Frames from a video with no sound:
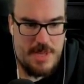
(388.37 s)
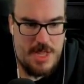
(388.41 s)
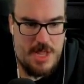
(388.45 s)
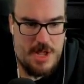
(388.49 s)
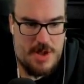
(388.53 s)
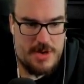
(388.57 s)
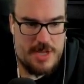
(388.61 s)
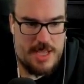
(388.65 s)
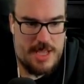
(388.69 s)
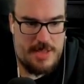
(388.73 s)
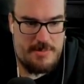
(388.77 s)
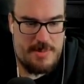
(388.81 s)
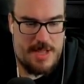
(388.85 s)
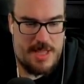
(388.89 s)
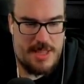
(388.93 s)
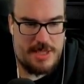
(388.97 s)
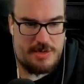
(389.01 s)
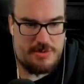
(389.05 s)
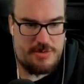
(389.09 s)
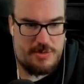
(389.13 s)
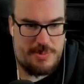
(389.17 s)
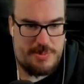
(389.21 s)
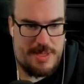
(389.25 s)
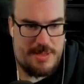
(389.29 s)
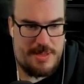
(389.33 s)
Okay, I
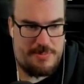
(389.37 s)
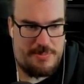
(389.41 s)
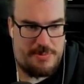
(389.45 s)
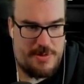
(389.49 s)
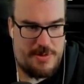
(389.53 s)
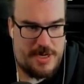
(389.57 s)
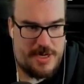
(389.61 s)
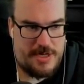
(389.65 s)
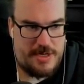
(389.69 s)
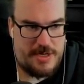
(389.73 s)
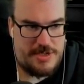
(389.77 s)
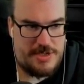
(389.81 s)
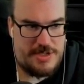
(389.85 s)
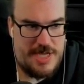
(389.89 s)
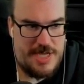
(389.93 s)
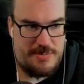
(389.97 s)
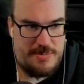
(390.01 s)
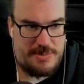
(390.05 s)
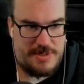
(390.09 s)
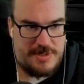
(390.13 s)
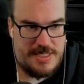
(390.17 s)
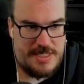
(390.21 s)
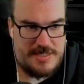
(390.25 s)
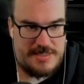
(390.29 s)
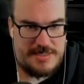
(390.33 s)
think we'll be in pretty good
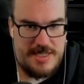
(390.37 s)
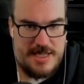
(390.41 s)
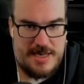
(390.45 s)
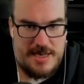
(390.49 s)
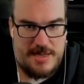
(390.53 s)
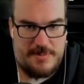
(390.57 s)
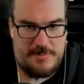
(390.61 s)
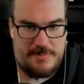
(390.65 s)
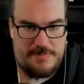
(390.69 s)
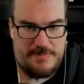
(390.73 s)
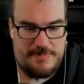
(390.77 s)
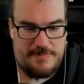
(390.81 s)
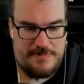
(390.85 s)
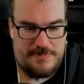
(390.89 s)
shape with this setup.